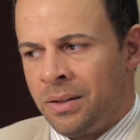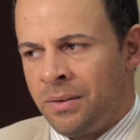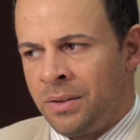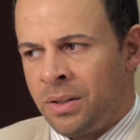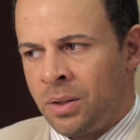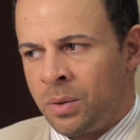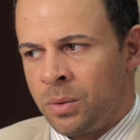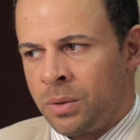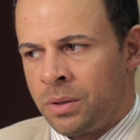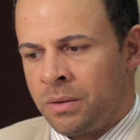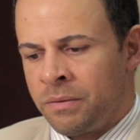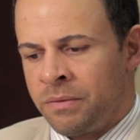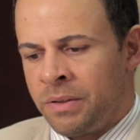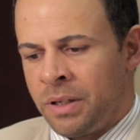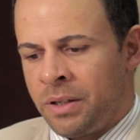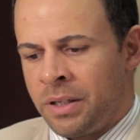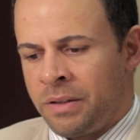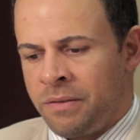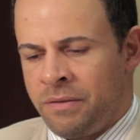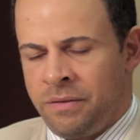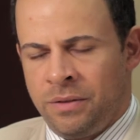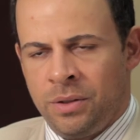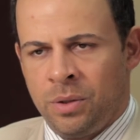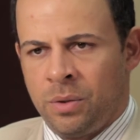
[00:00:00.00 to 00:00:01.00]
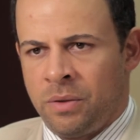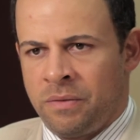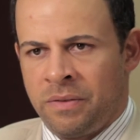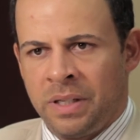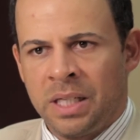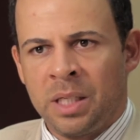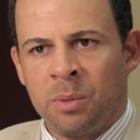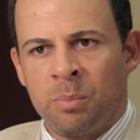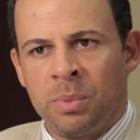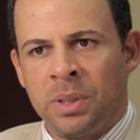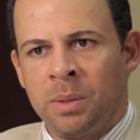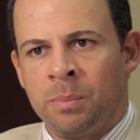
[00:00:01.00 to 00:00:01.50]
there were very few, if
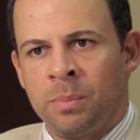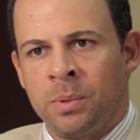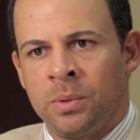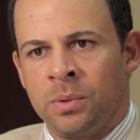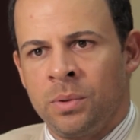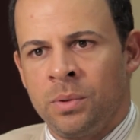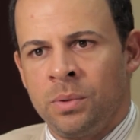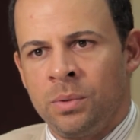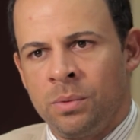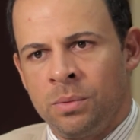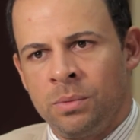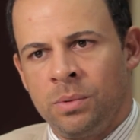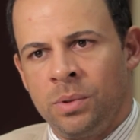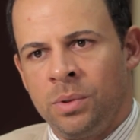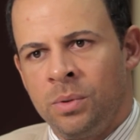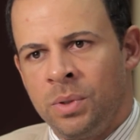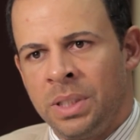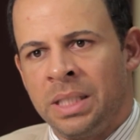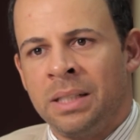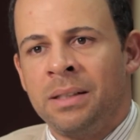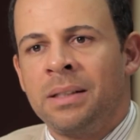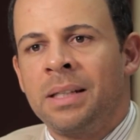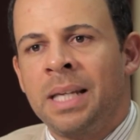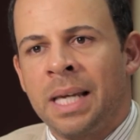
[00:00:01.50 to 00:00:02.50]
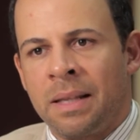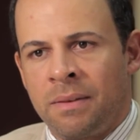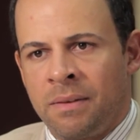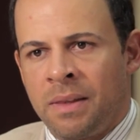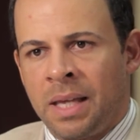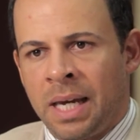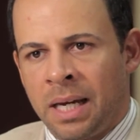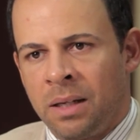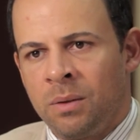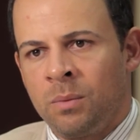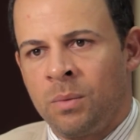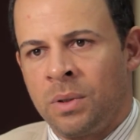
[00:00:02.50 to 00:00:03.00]
any, people who didn't get
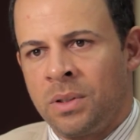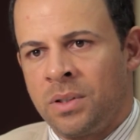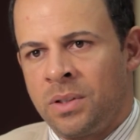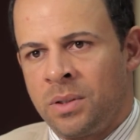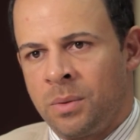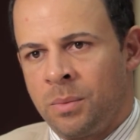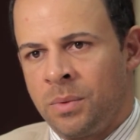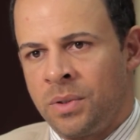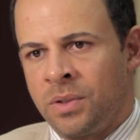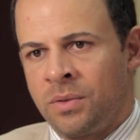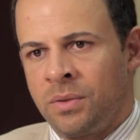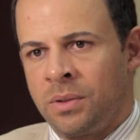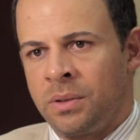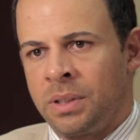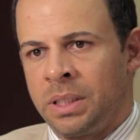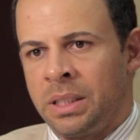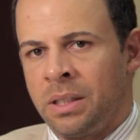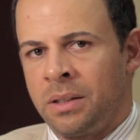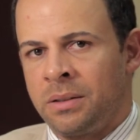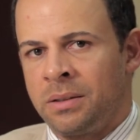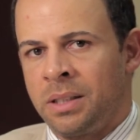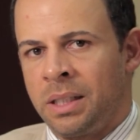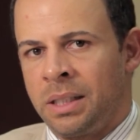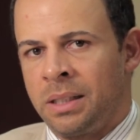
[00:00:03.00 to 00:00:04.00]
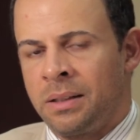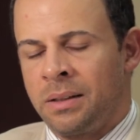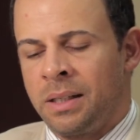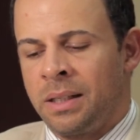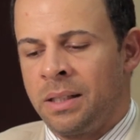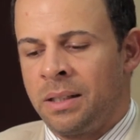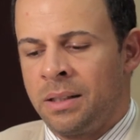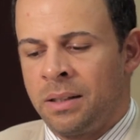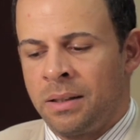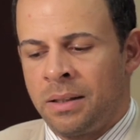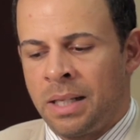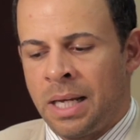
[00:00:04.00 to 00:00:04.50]
that once it was really
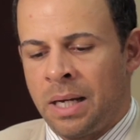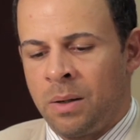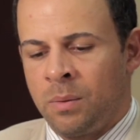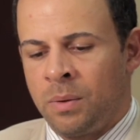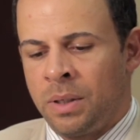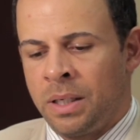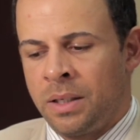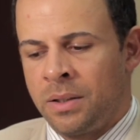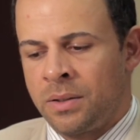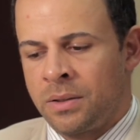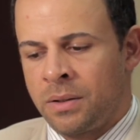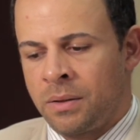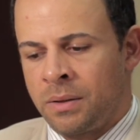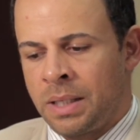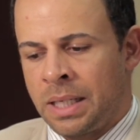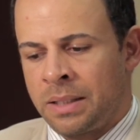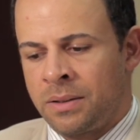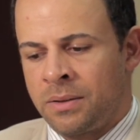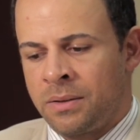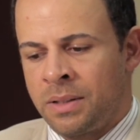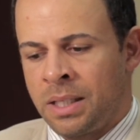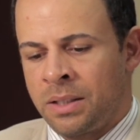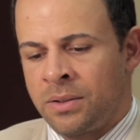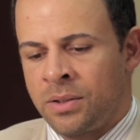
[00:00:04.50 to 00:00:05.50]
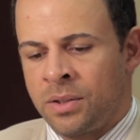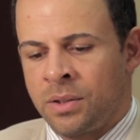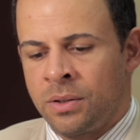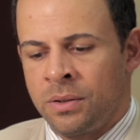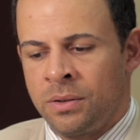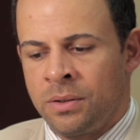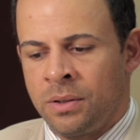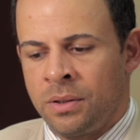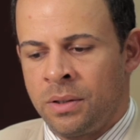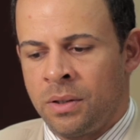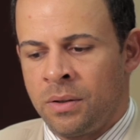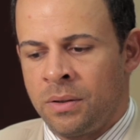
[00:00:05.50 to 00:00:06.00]
articulated in that way. So that's
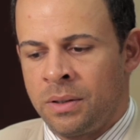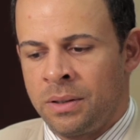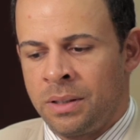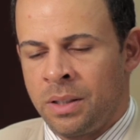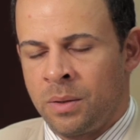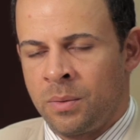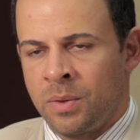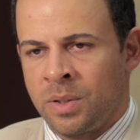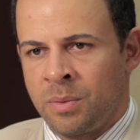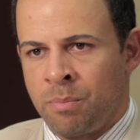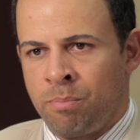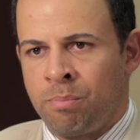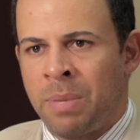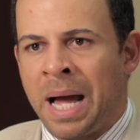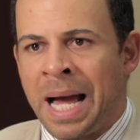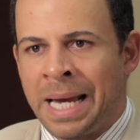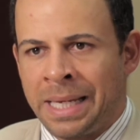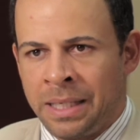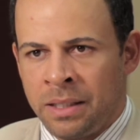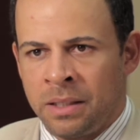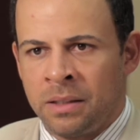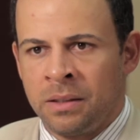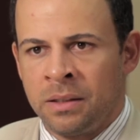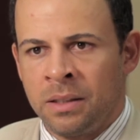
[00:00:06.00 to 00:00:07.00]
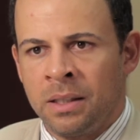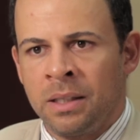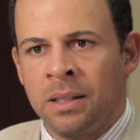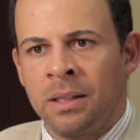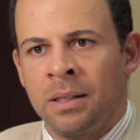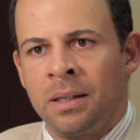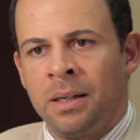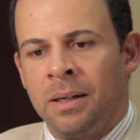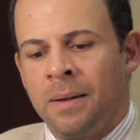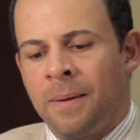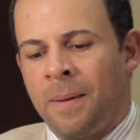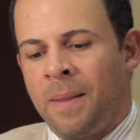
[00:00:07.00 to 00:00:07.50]
good to know that there was buy-in.
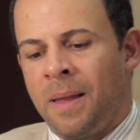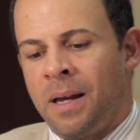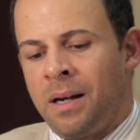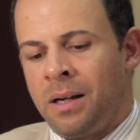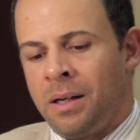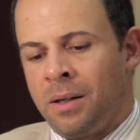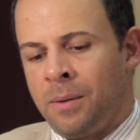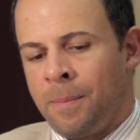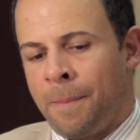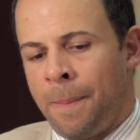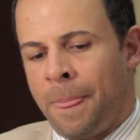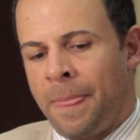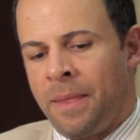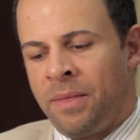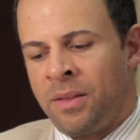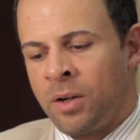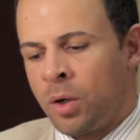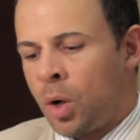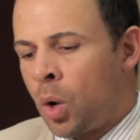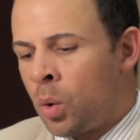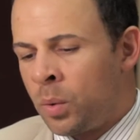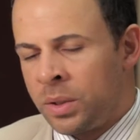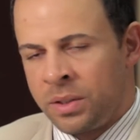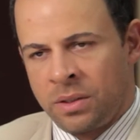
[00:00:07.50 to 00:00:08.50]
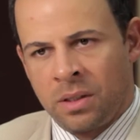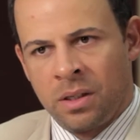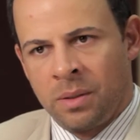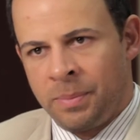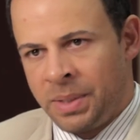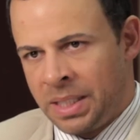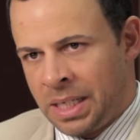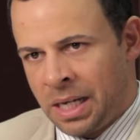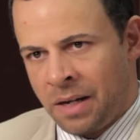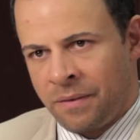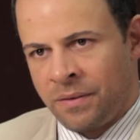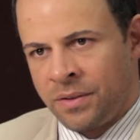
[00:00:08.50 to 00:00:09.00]
There are always
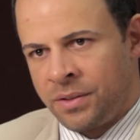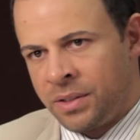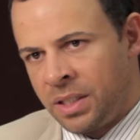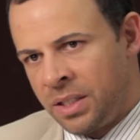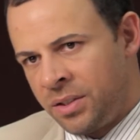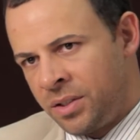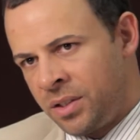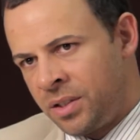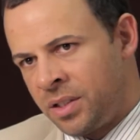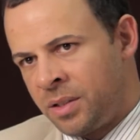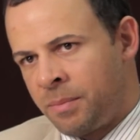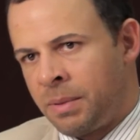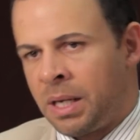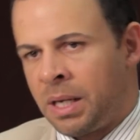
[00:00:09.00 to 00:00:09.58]
going to be conversations